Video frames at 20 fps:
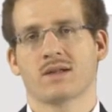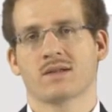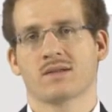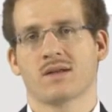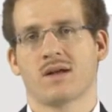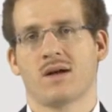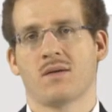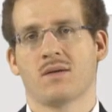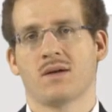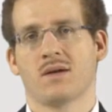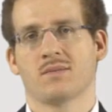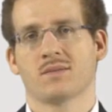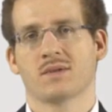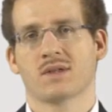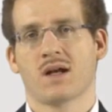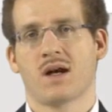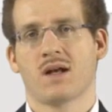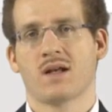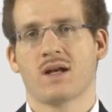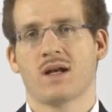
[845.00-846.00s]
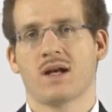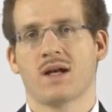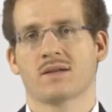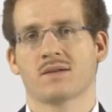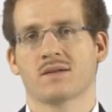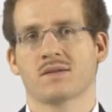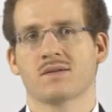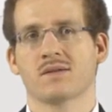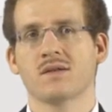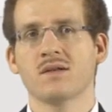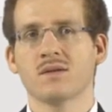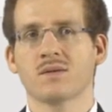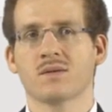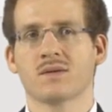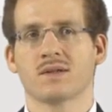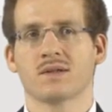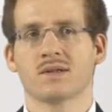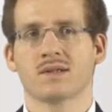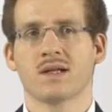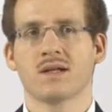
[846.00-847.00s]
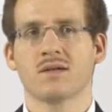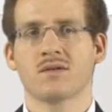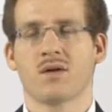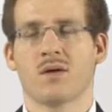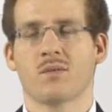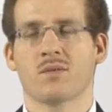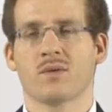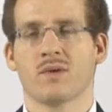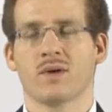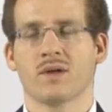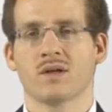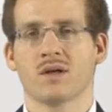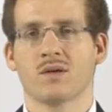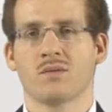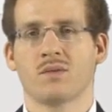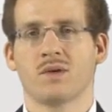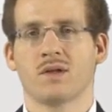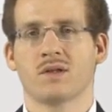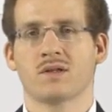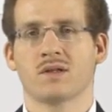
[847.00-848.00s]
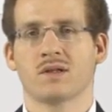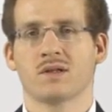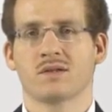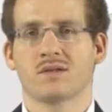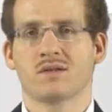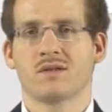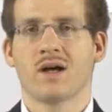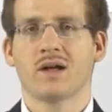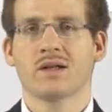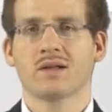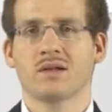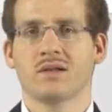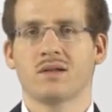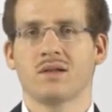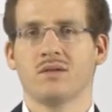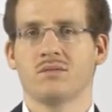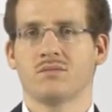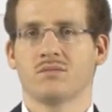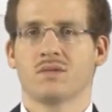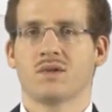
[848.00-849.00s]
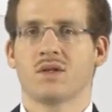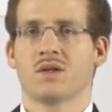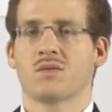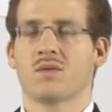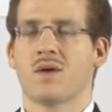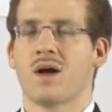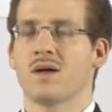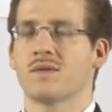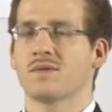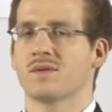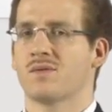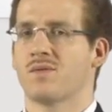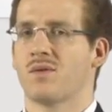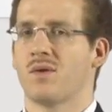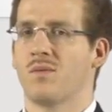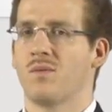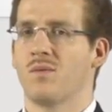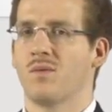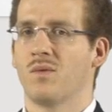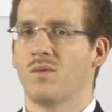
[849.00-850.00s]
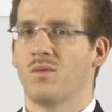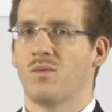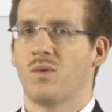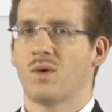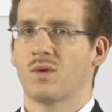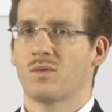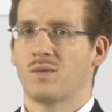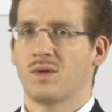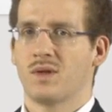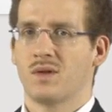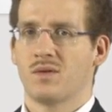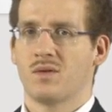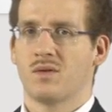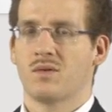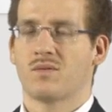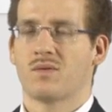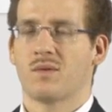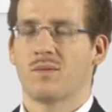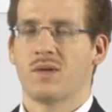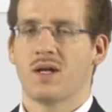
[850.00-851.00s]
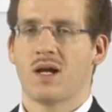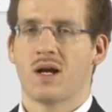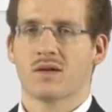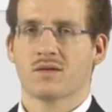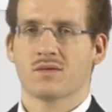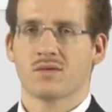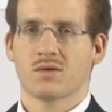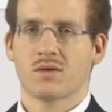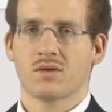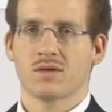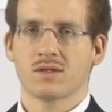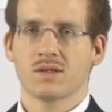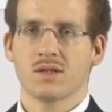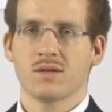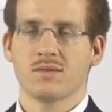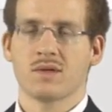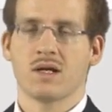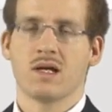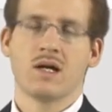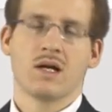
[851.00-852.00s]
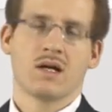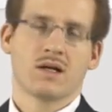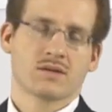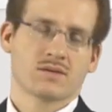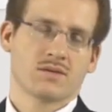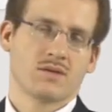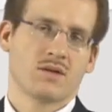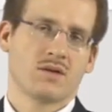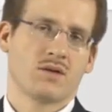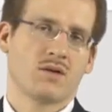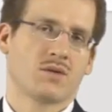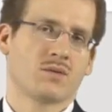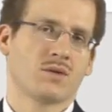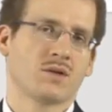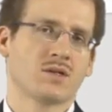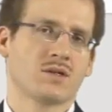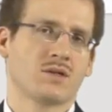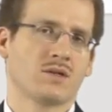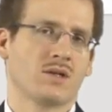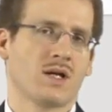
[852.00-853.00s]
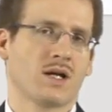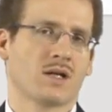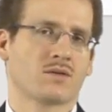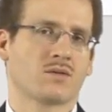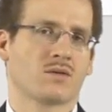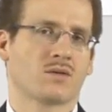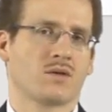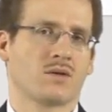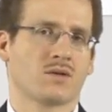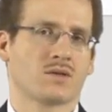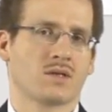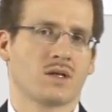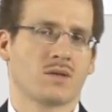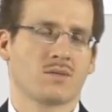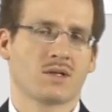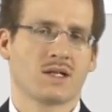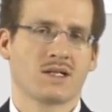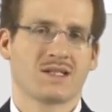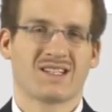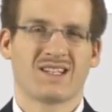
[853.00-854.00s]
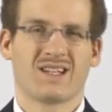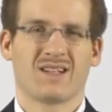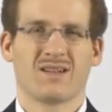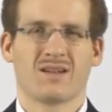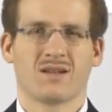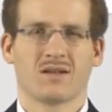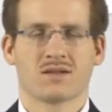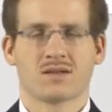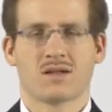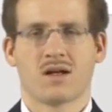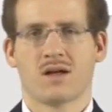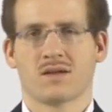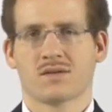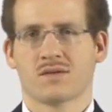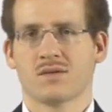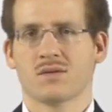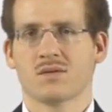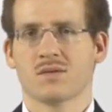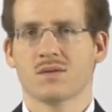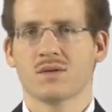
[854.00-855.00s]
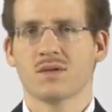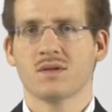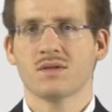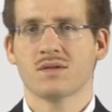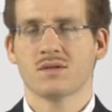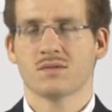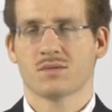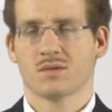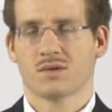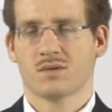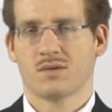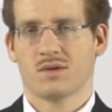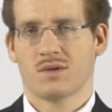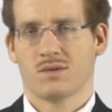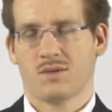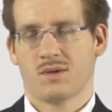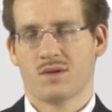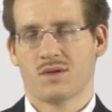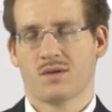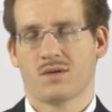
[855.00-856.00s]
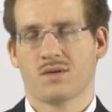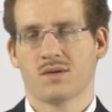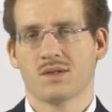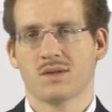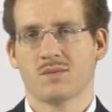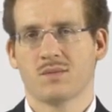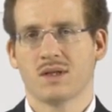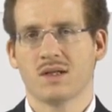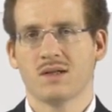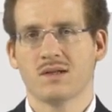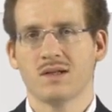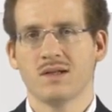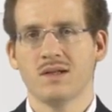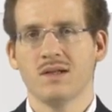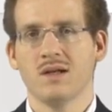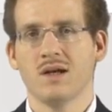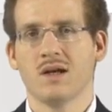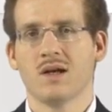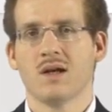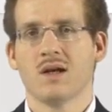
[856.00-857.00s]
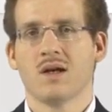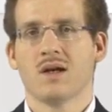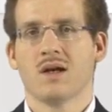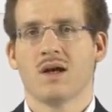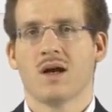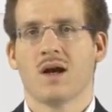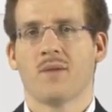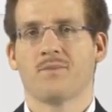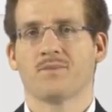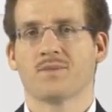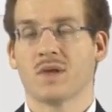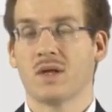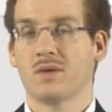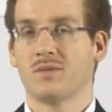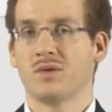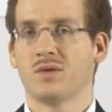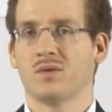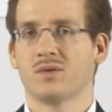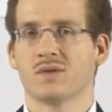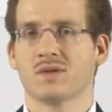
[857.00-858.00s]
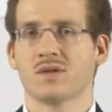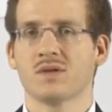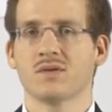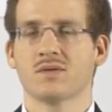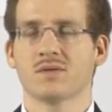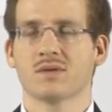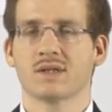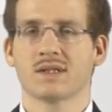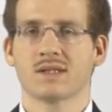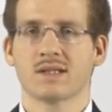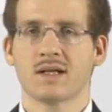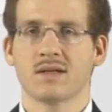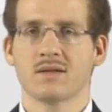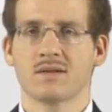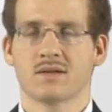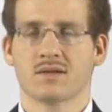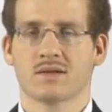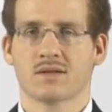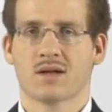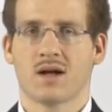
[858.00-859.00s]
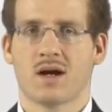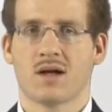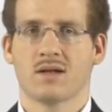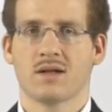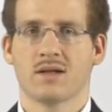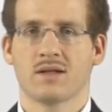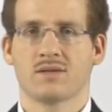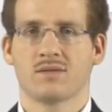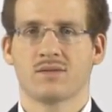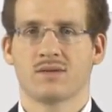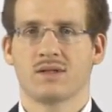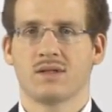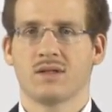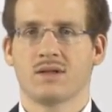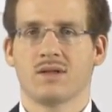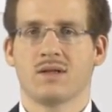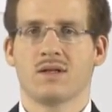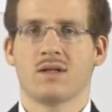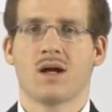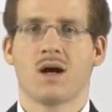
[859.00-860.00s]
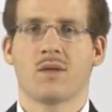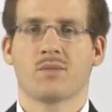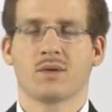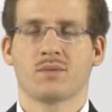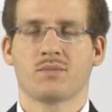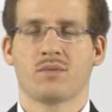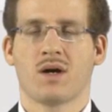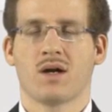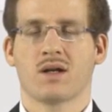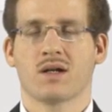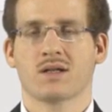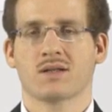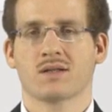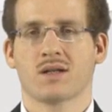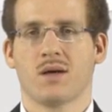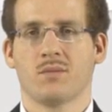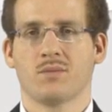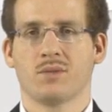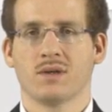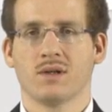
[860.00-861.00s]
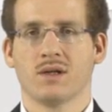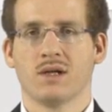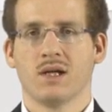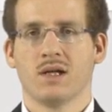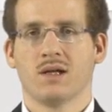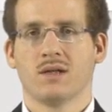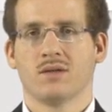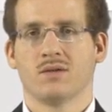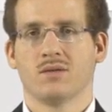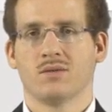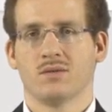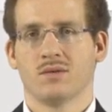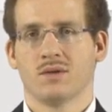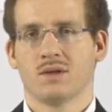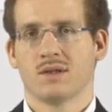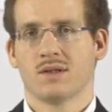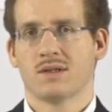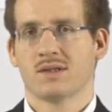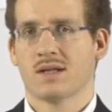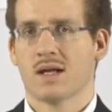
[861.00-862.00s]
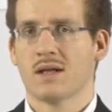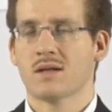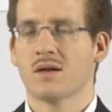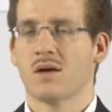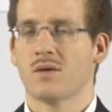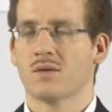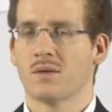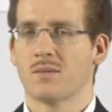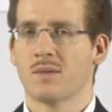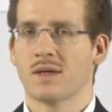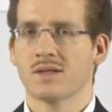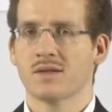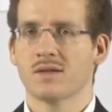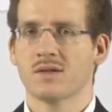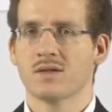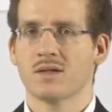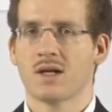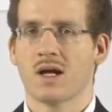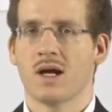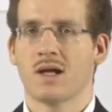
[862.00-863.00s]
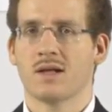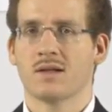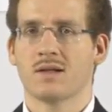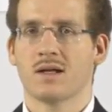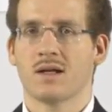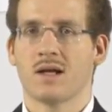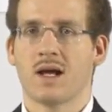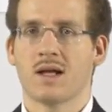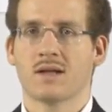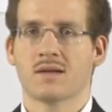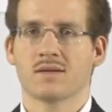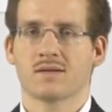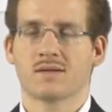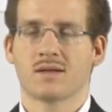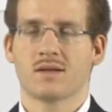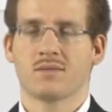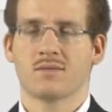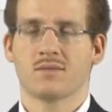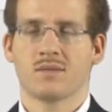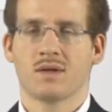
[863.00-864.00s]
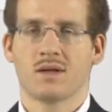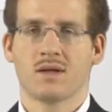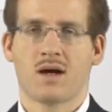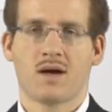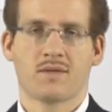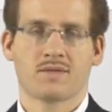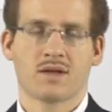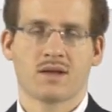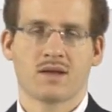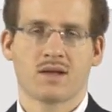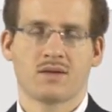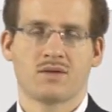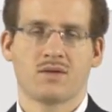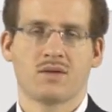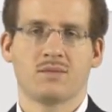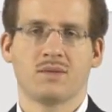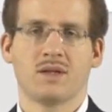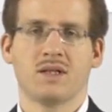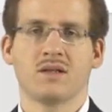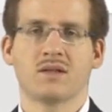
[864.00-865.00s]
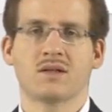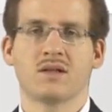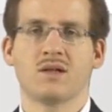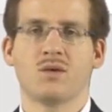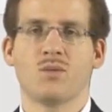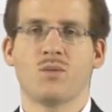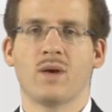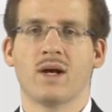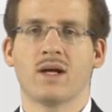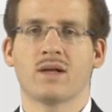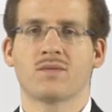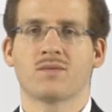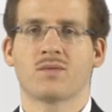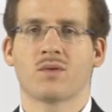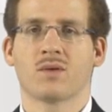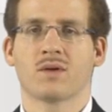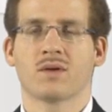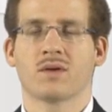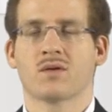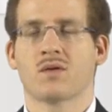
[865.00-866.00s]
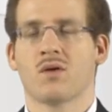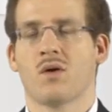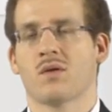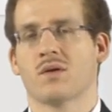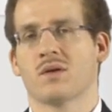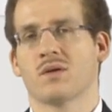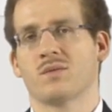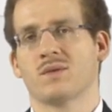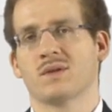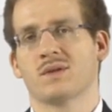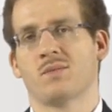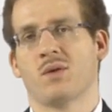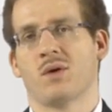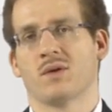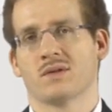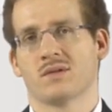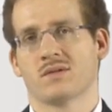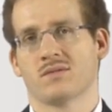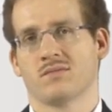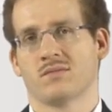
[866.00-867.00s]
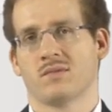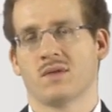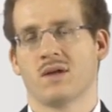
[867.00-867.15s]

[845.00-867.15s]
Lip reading: Scala has a synchronous send operator, which slightly derives from what we know from the actor concept. So in the original actor concept, sending is asynchronous, so it returns immediately. If you use synchronous send in Scala, as you see in the upper part example, you send out a message, and after that, you immediately wait for an according response.